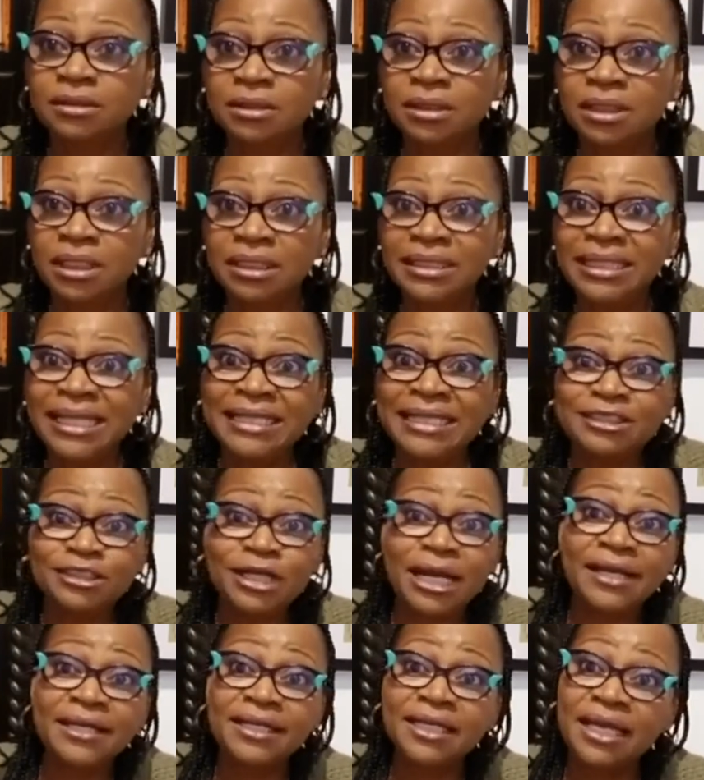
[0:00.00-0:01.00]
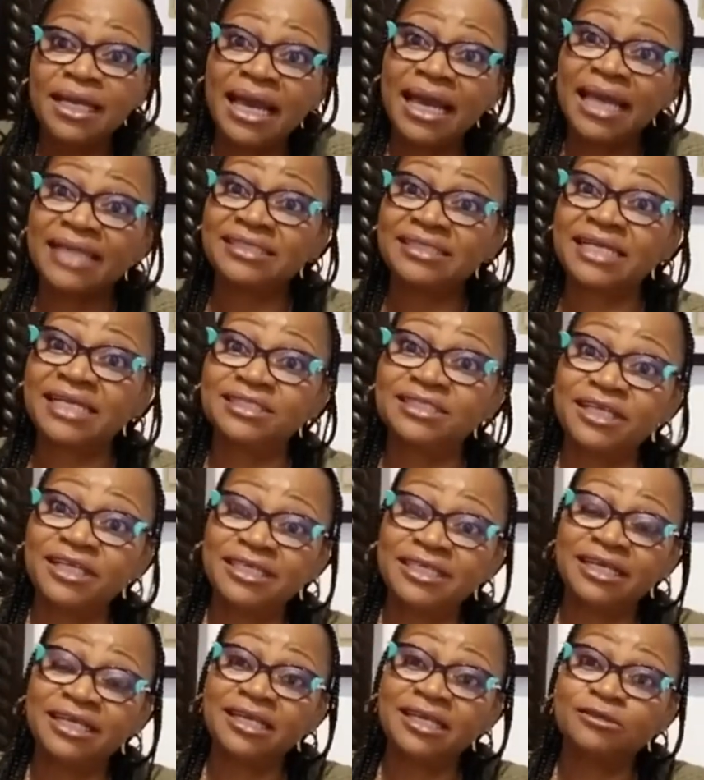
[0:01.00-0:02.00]
Literally, I exaggerated
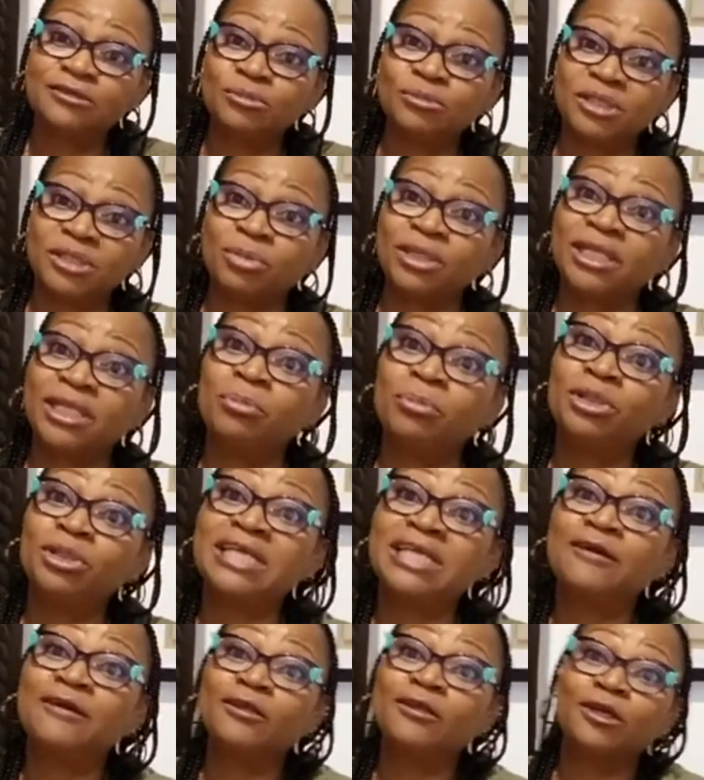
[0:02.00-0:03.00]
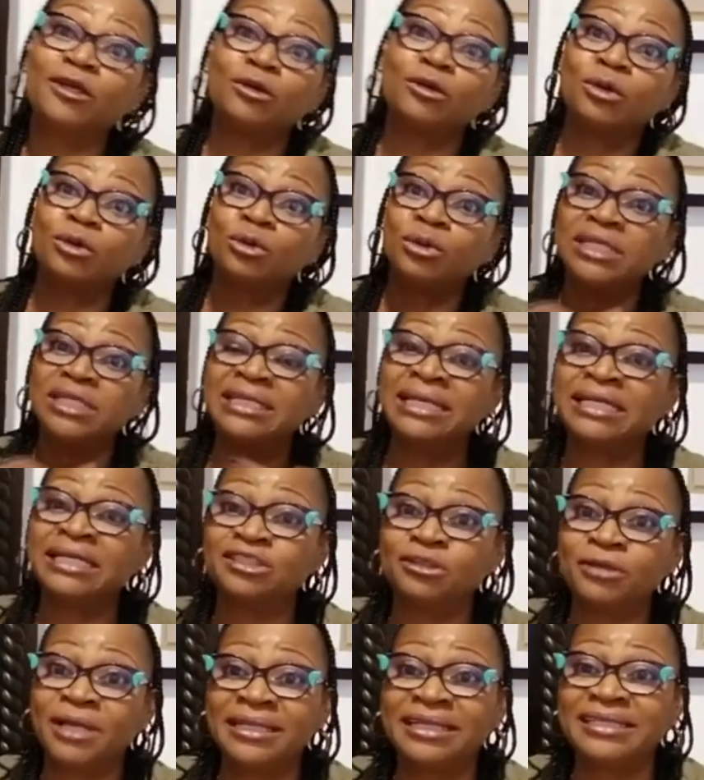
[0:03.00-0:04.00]
a little bit, but they bought out all the chloroquine in
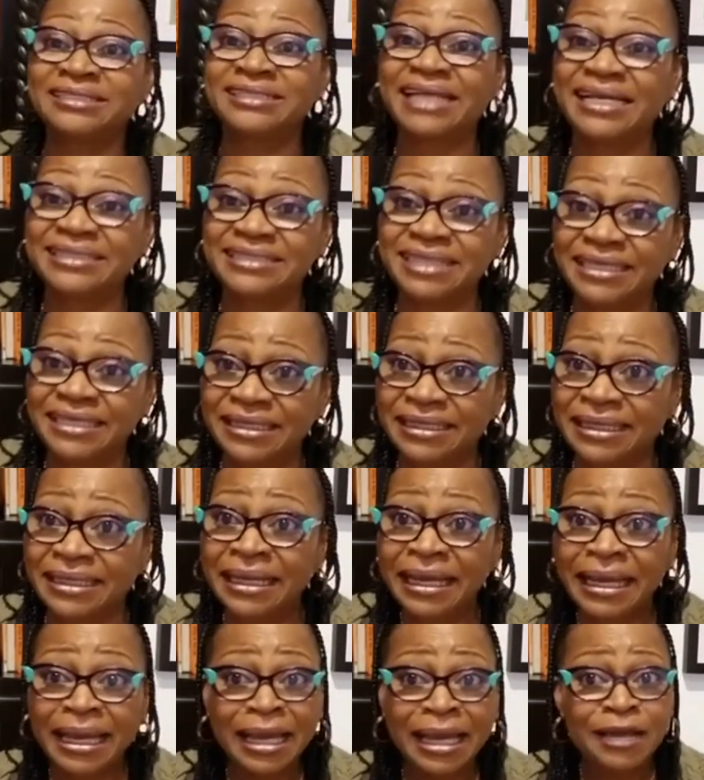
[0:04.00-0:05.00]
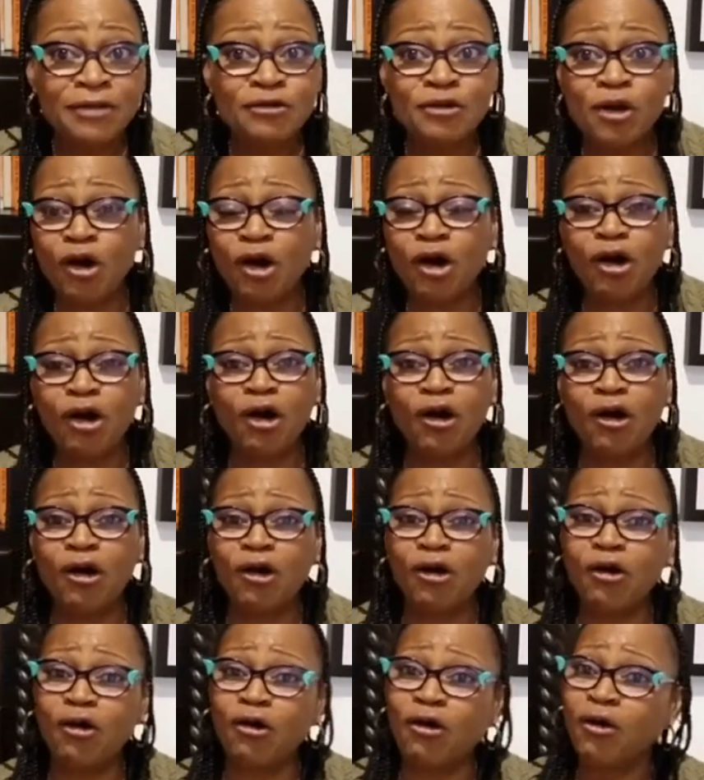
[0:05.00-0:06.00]
Nigeria and they started taking it.
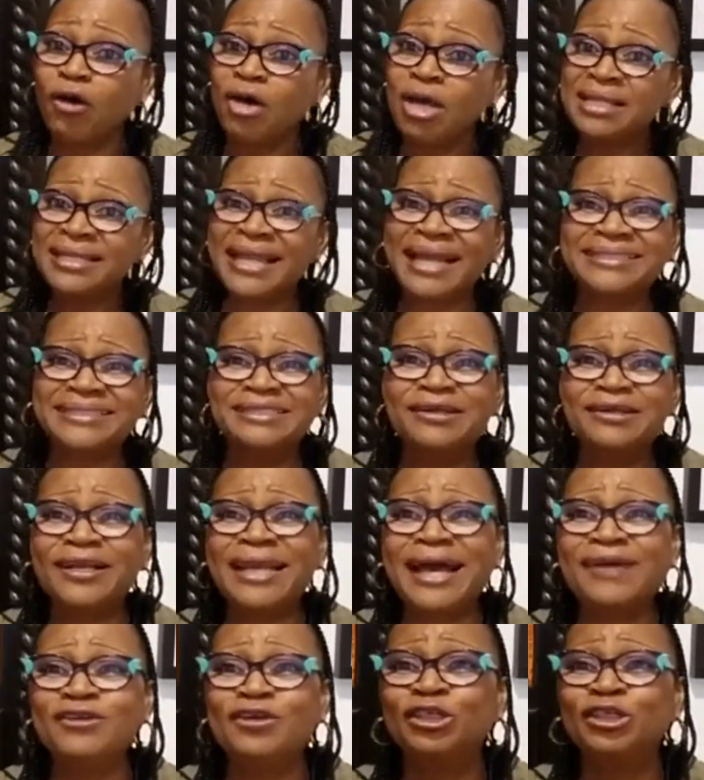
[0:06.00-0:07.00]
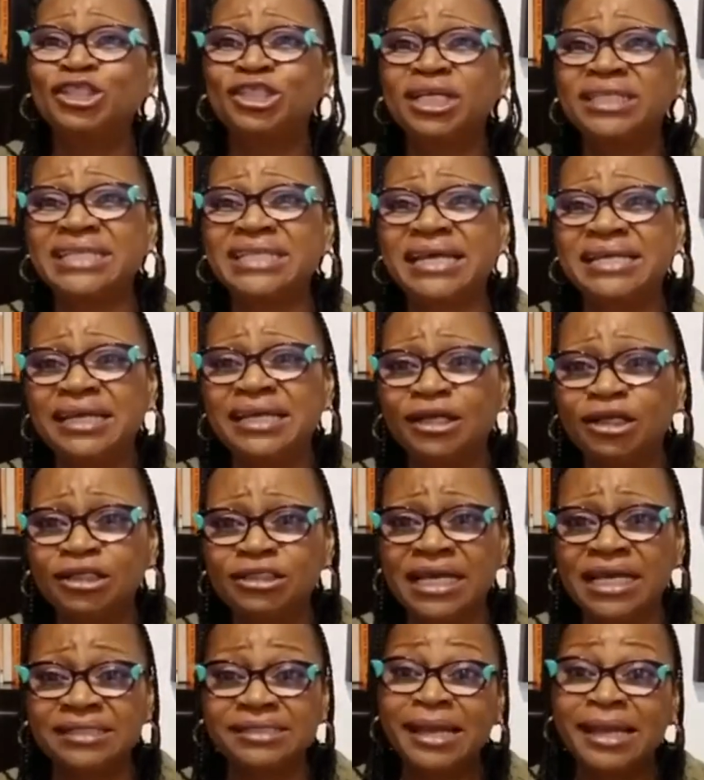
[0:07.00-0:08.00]
No, that's not how you treat an
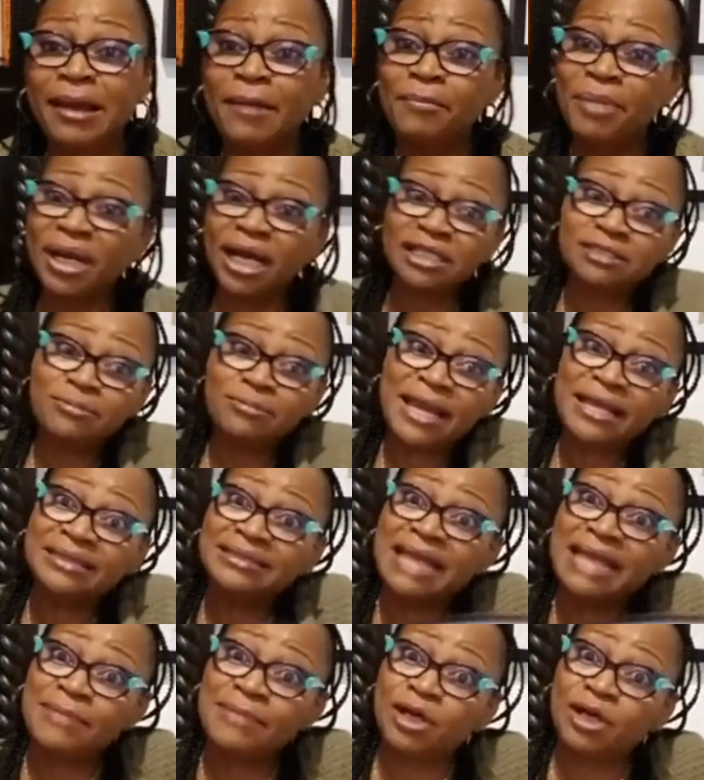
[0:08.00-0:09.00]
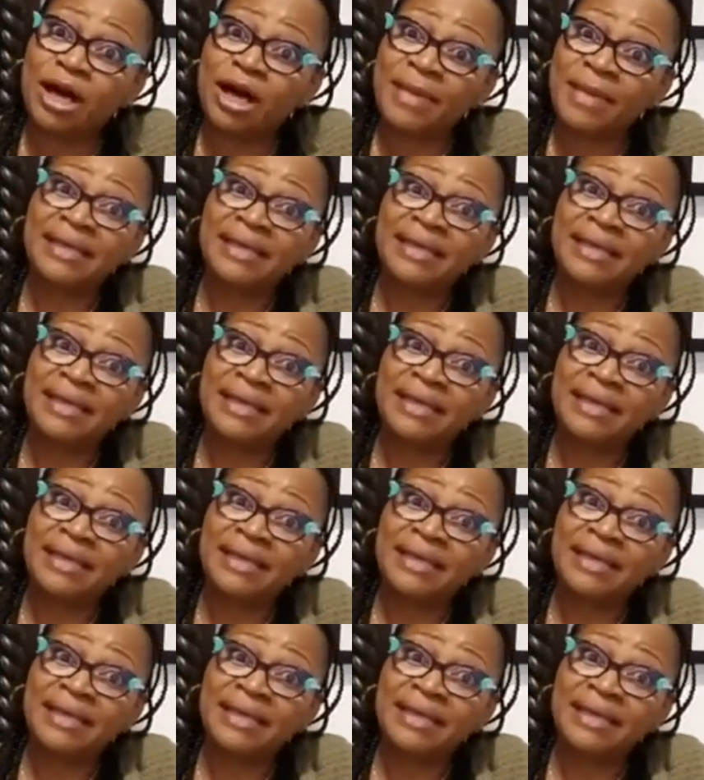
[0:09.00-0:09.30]
illness. Because by the time you come and